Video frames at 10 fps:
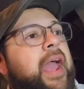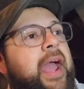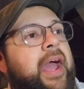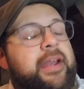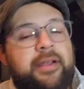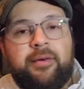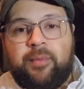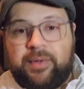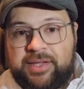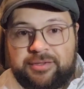And
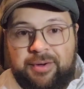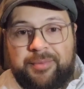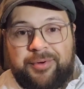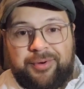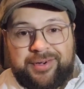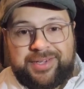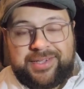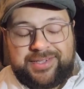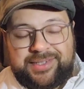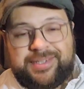what these criminal
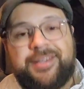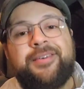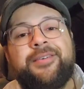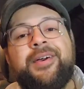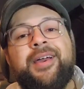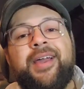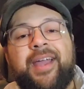organizations do